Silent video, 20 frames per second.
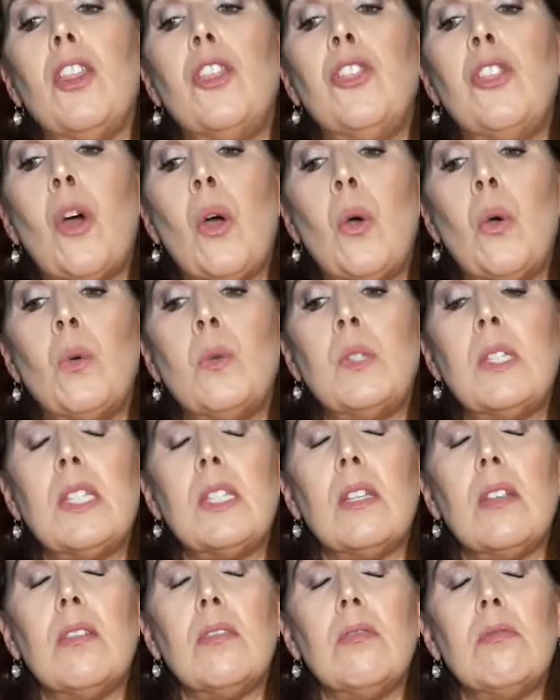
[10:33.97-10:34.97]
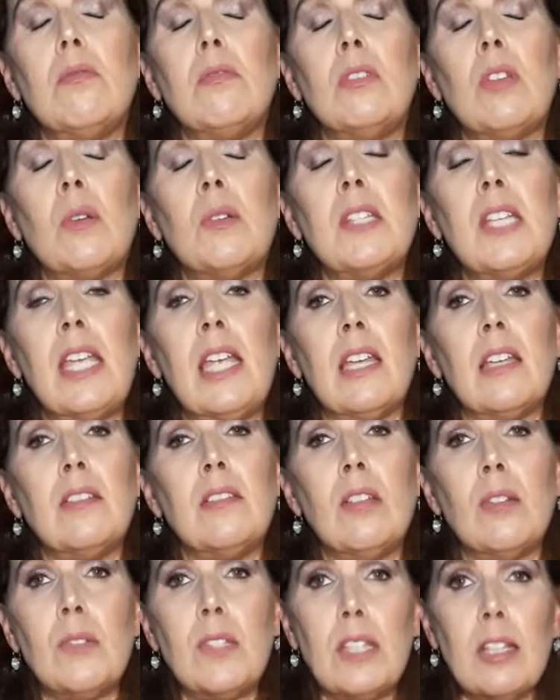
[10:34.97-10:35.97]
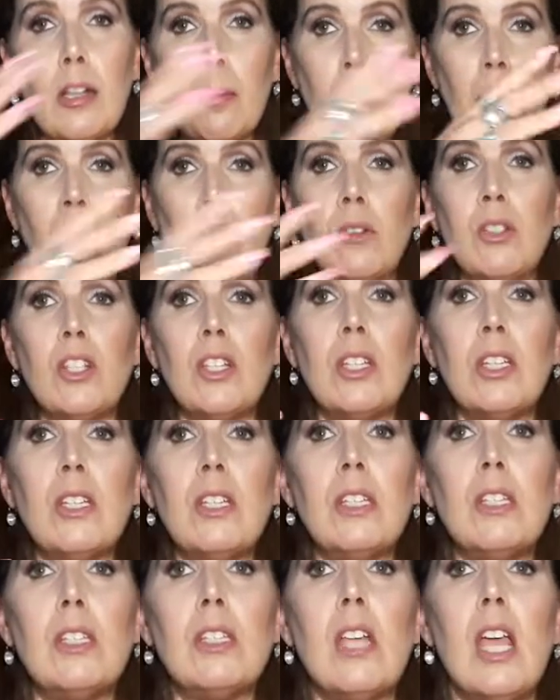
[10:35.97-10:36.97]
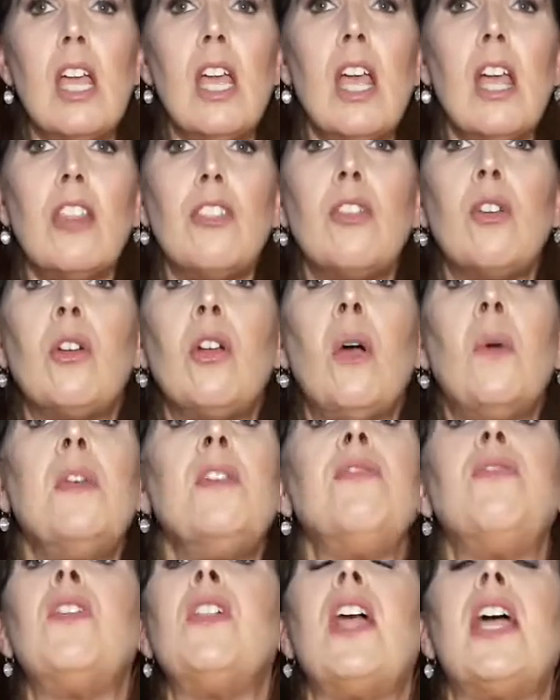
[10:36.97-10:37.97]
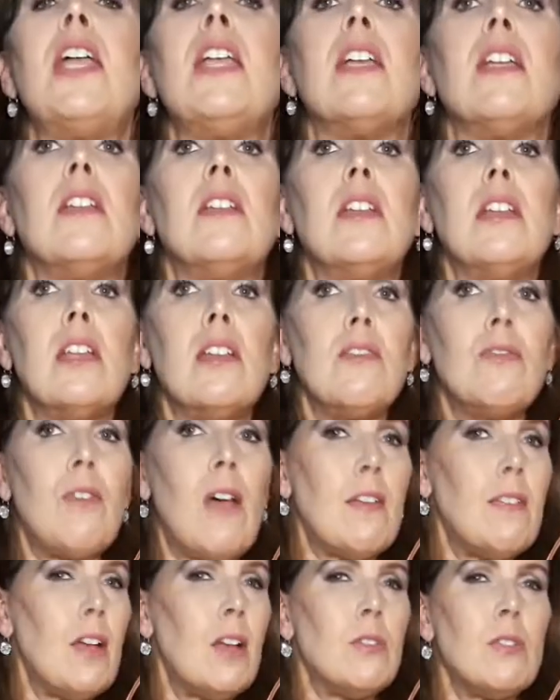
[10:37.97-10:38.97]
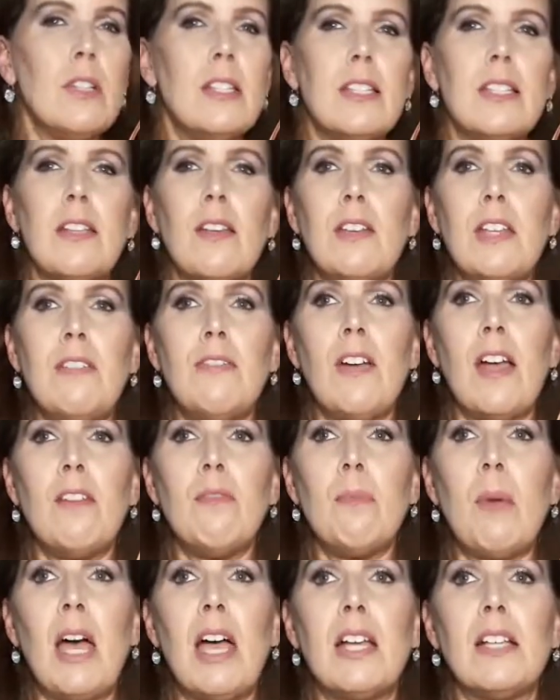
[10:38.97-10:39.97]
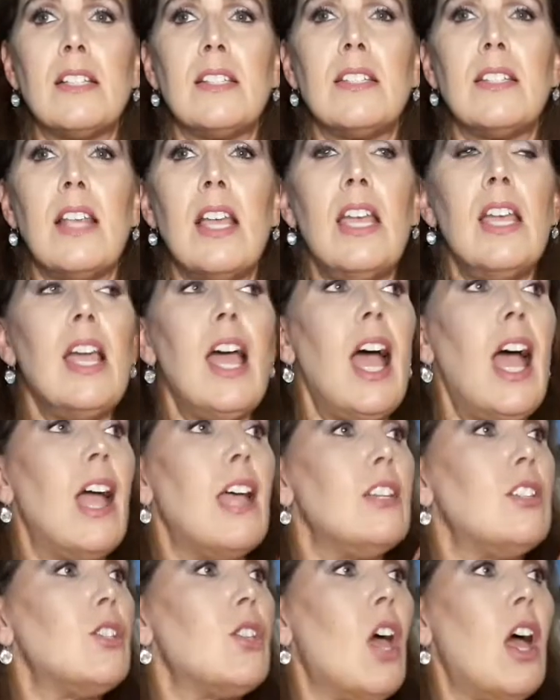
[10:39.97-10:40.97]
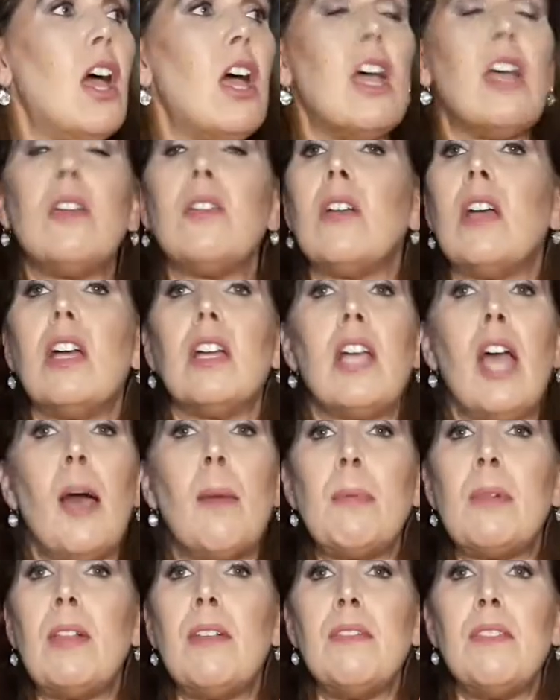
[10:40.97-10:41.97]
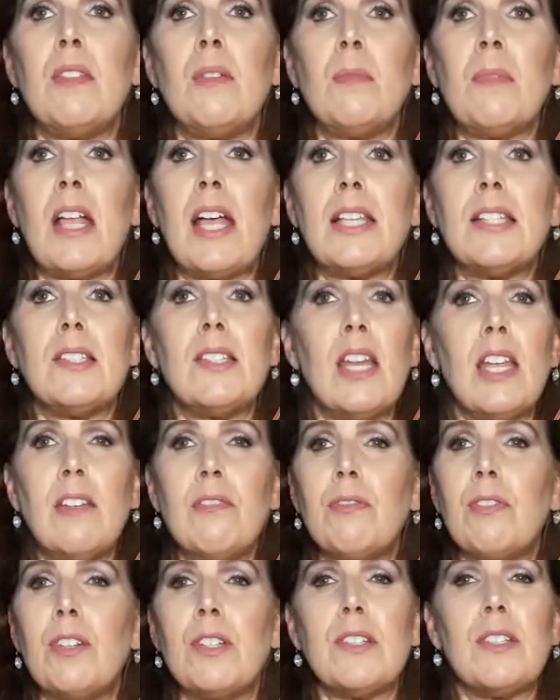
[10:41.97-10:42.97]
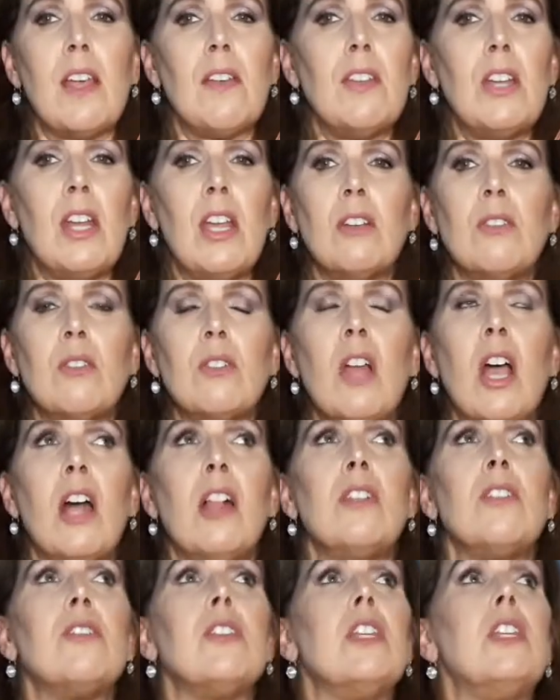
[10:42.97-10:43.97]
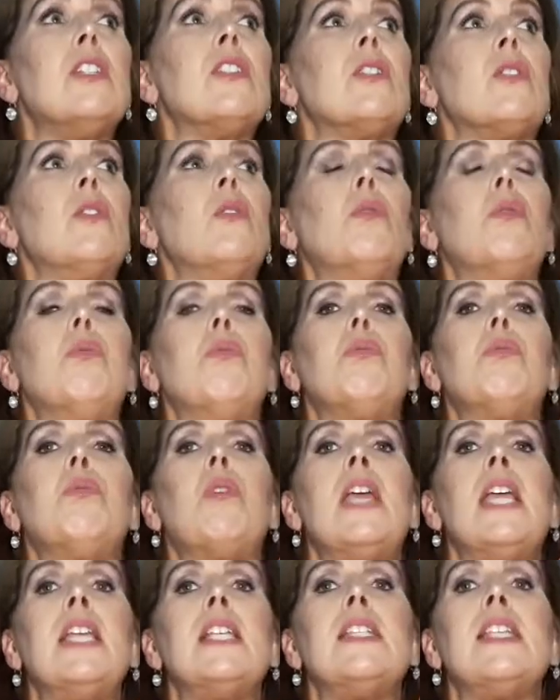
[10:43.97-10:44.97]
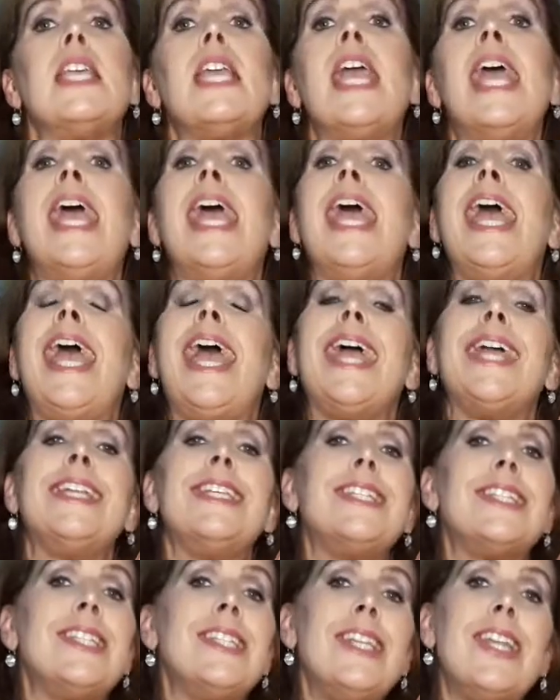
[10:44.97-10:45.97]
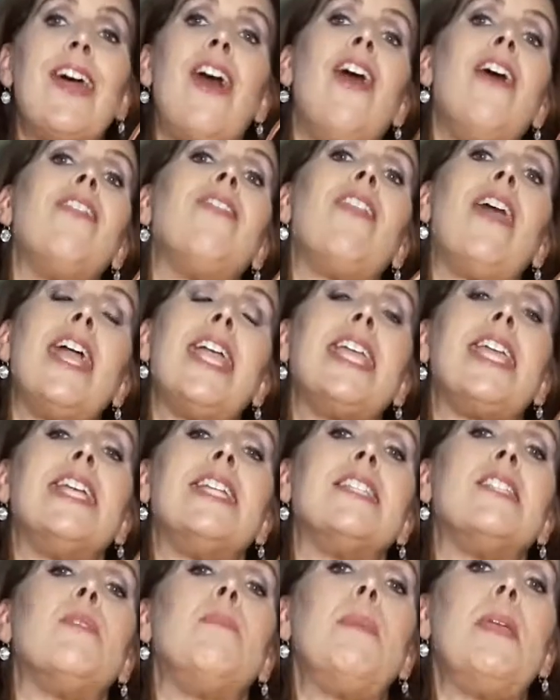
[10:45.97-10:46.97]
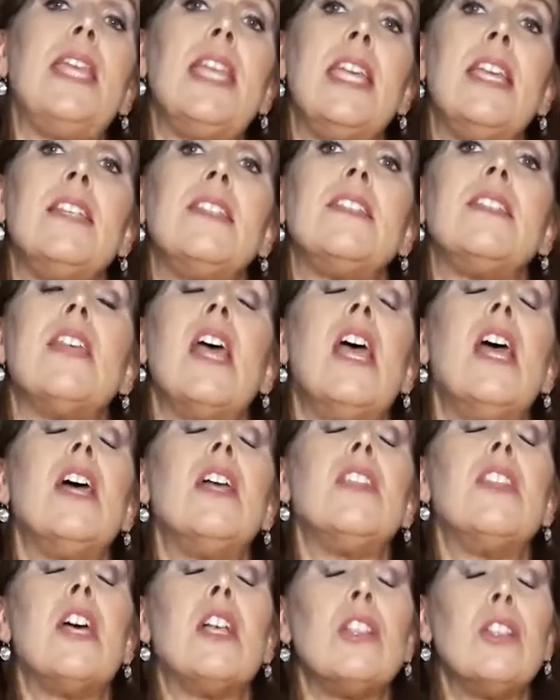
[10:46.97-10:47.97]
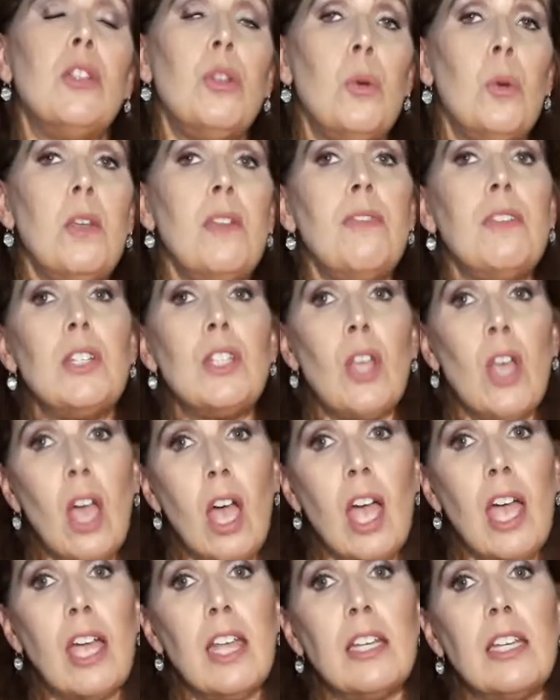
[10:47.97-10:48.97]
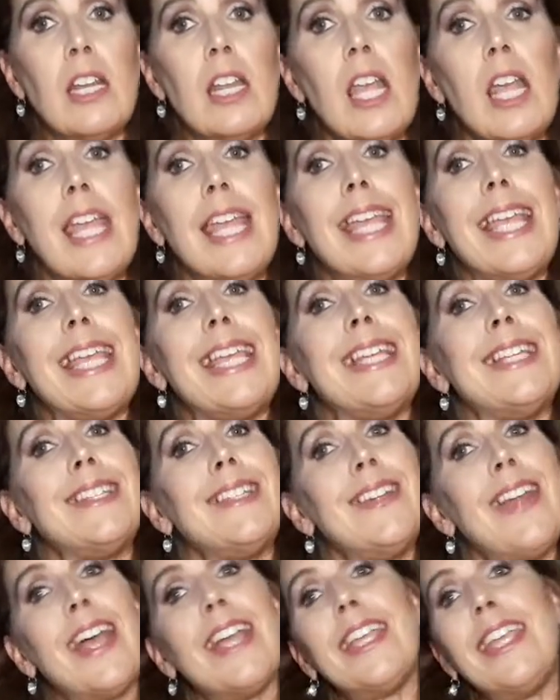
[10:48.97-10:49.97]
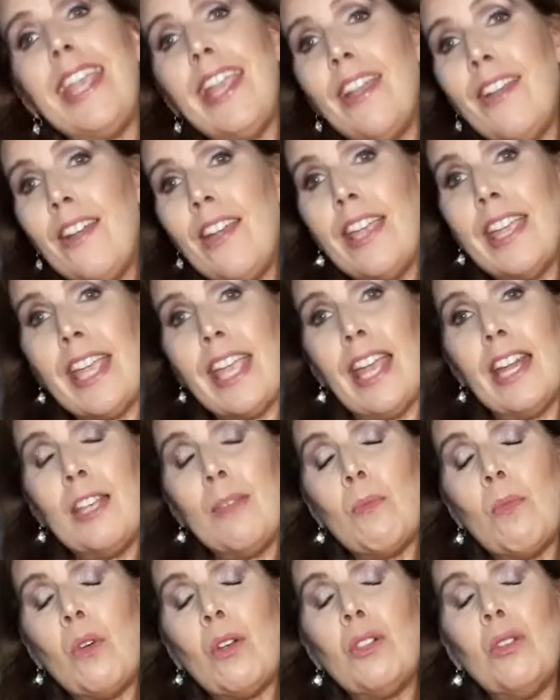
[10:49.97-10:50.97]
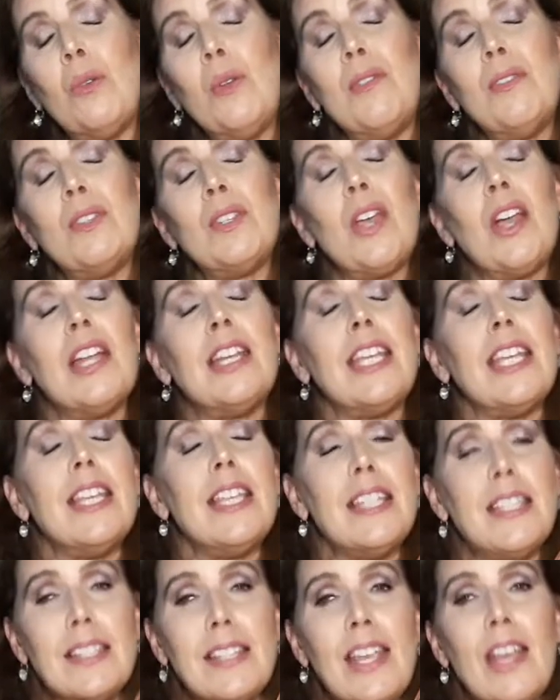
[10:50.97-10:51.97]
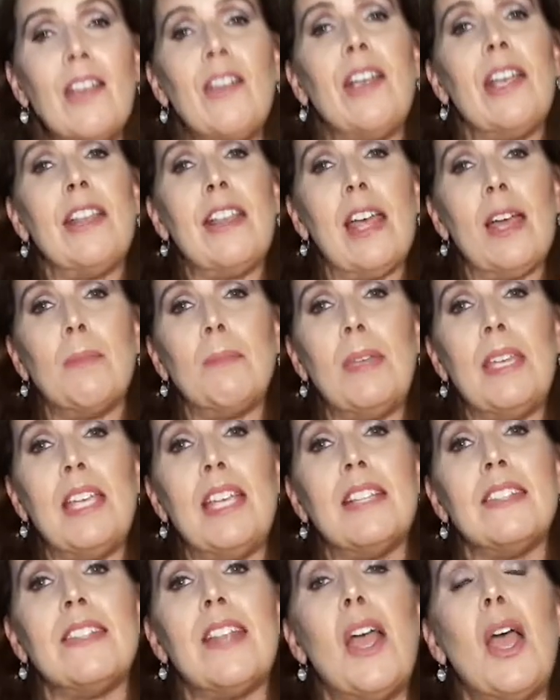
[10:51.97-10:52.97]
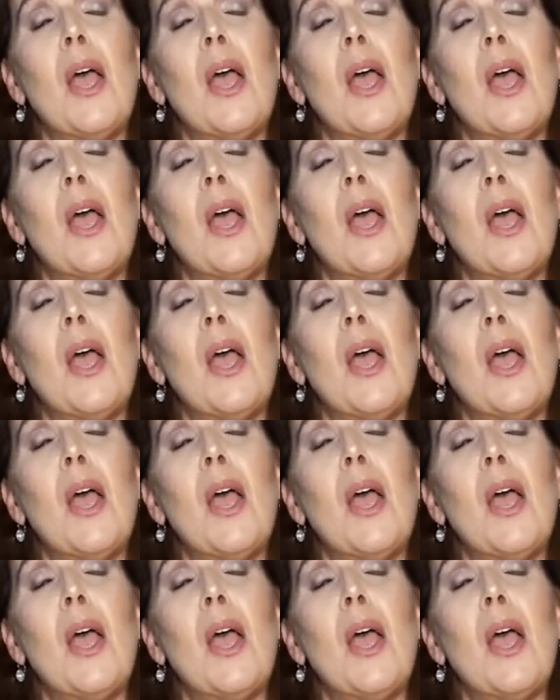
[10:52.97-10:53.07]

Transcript: those little pouches, they're going for like $575. I saw a couple of them last night for $700. It's crazy. And it's not like it's a piece that Louis Vuitton is not carrying anymore. Louis Vuitton is carrying that piece,